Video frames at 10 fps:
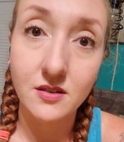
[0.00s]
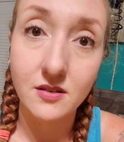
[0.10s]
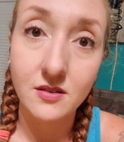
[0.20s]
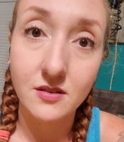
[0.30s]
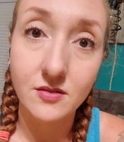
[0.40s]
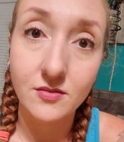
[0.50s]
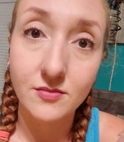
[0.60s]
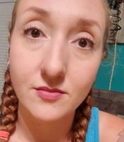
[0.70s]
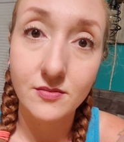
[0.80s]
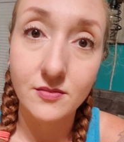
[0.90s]

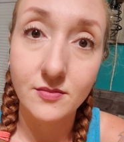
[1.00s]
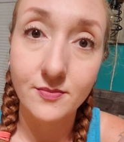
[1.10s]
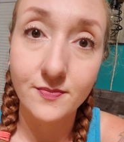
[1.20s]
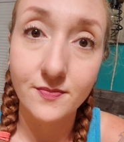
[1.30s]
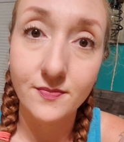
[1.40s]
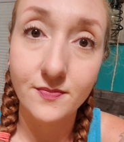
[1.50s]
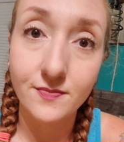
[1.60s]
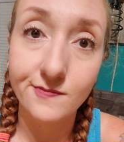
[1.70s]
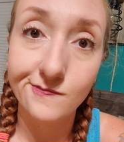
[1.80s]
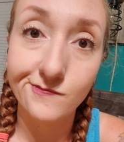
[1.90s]

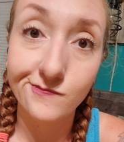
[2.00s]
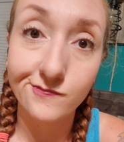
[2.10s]
No one is speaking in this clip.